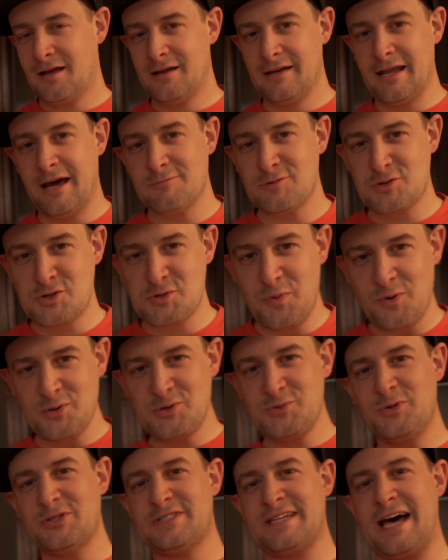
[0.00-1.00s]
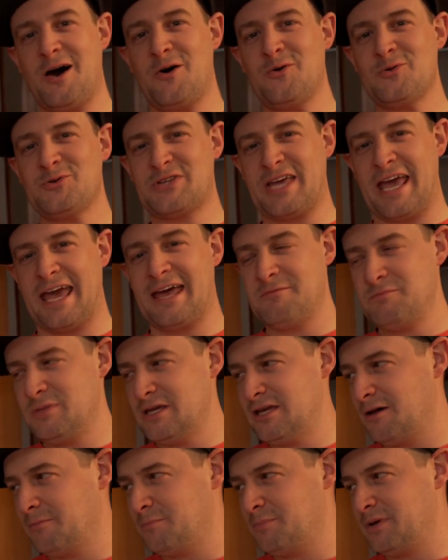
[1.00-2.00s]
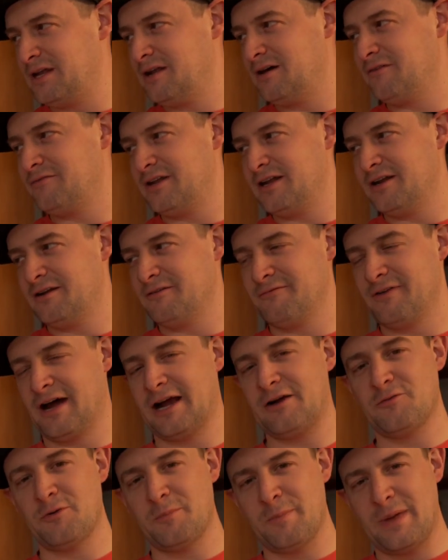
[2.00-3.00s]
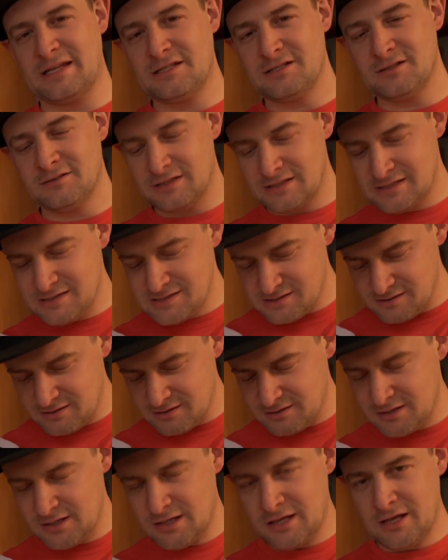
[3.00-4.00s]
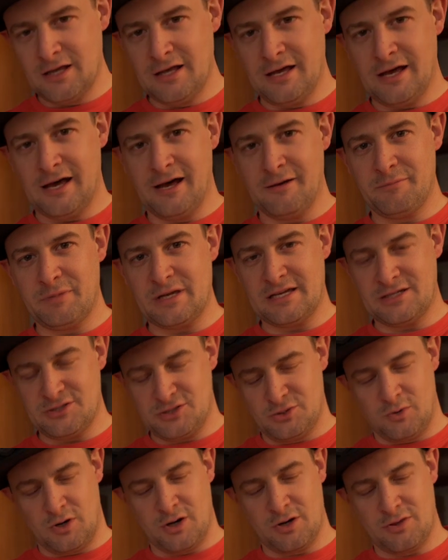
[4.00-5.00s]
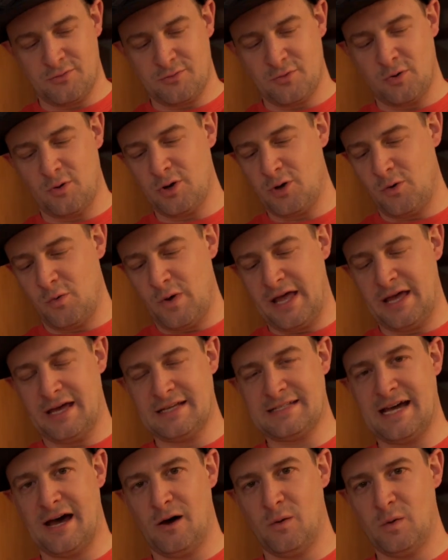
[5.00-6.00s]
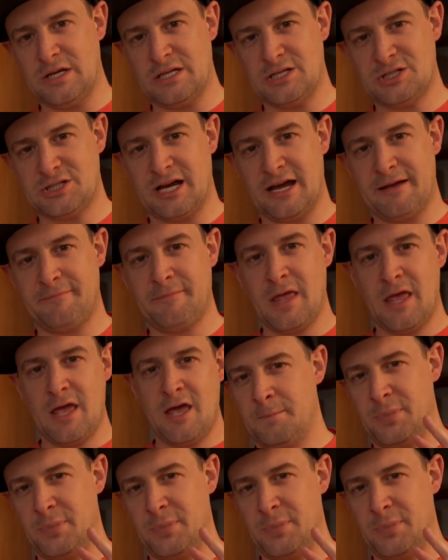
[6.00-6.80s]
Now, disposable towels can be a bit of an environmental concern uh, because you are throwing away a towel each time.